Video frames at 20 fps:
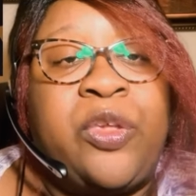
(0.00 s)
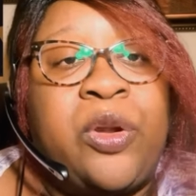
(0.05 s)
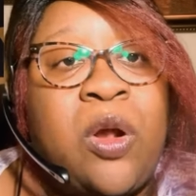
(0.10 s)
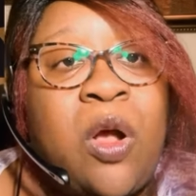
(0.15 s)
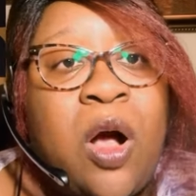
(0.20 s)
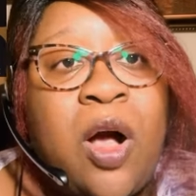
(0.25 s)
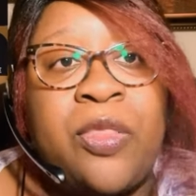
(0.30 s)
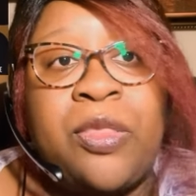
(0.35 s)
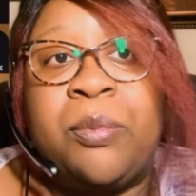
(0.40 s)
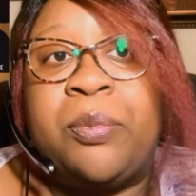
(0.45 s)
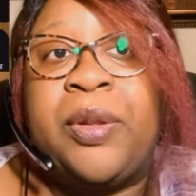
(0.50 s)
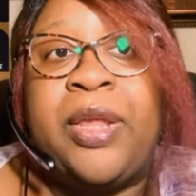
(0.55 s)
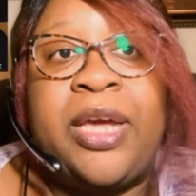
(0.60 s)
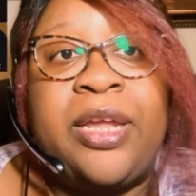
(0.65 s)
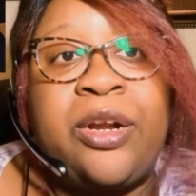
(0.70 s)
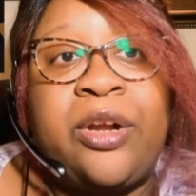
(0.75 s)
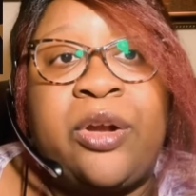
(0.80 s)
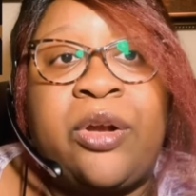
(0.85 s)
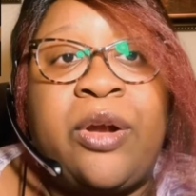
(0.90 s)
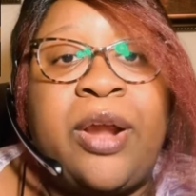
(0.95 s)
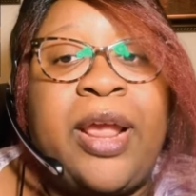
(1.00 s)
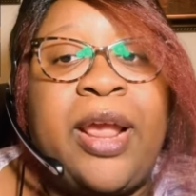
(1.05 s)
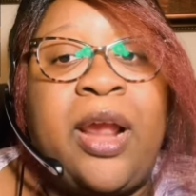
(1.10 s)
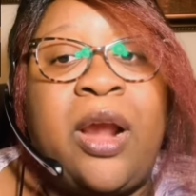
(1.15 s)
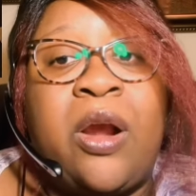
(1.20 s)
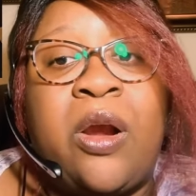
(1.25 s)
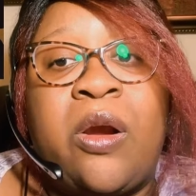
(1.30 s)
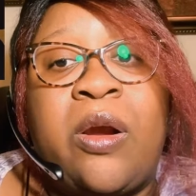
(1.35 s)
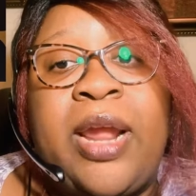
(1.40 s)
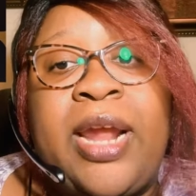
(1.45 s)
you know, all the blood in her
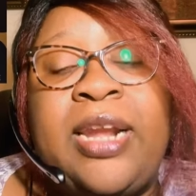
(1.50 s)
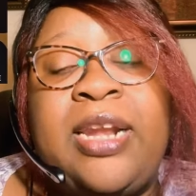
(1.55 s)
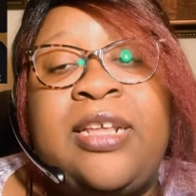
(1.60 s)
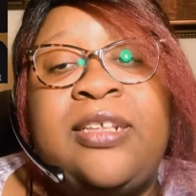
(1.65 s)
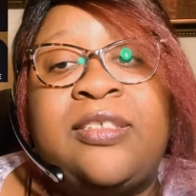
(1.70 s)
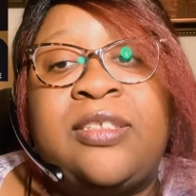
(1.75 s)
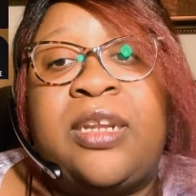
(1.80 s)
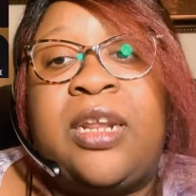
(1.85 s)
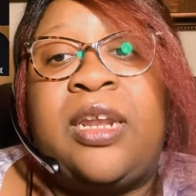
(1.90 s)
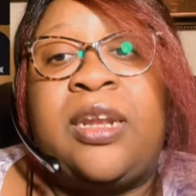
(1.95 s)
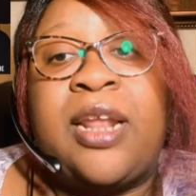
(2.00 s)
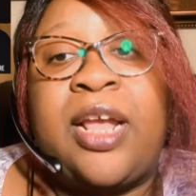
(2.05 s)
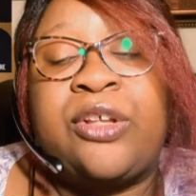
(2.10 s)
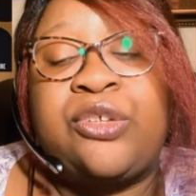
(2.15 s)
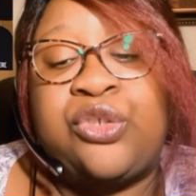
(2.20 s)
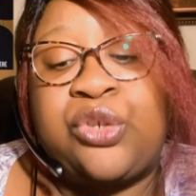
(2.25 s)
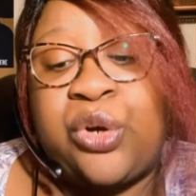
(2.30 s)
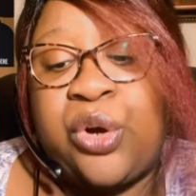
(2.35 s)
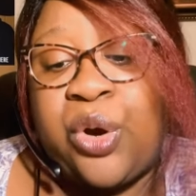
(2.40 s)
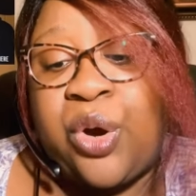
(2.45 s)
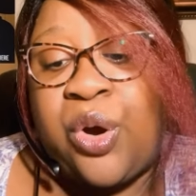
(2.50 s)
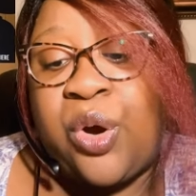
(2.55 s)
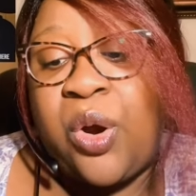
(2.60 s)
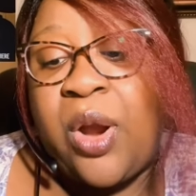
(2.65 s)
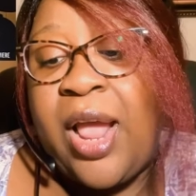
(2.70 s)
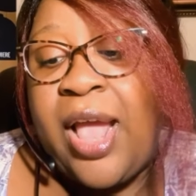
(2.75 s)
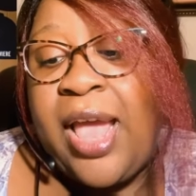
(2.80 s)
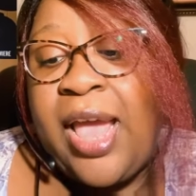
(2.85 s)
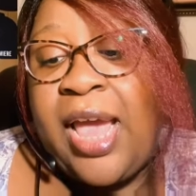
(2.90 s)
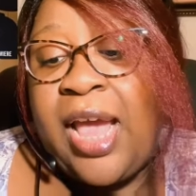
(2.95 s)
hair, and he's sitting next to
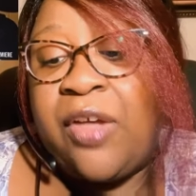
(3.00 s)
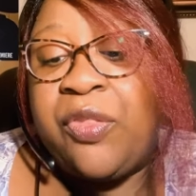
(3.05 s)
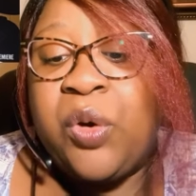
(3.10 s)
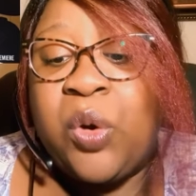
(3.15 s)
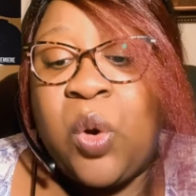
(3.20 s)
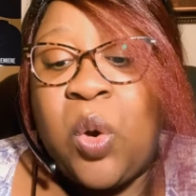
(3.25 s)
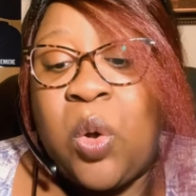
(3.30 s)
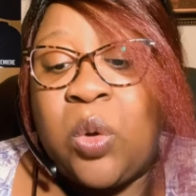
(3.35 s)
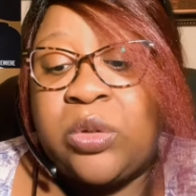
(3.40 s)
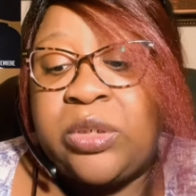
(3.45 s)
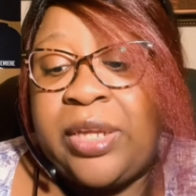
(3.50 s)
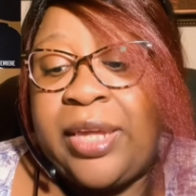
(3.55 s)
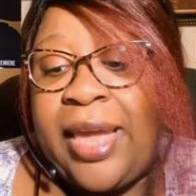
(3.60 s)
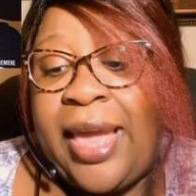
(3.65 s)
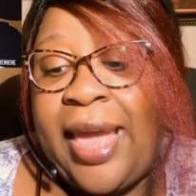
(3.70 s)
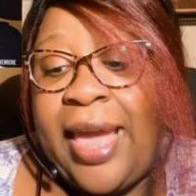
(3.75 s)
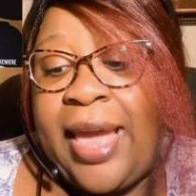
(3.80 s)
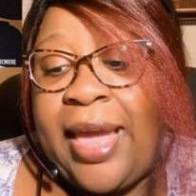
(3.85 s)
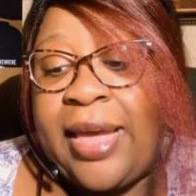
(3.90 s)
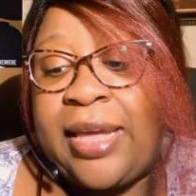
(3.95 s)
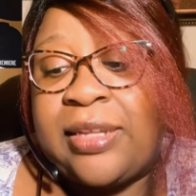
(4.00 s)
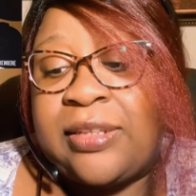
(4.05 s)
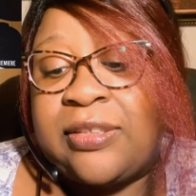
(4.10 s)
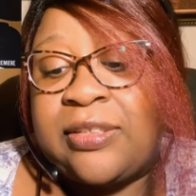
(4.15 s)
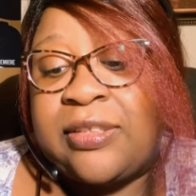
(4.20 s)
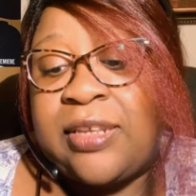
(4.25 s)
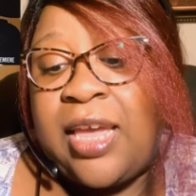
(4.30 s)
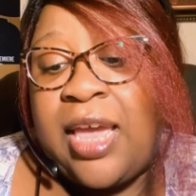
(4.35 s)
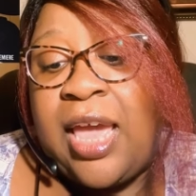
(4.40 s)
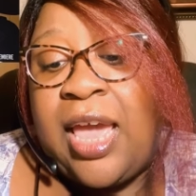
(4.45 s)
her, and they're holding
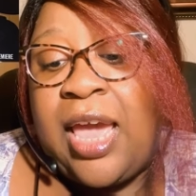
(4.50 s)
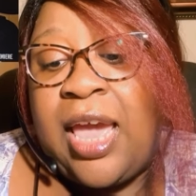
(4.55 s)
hands.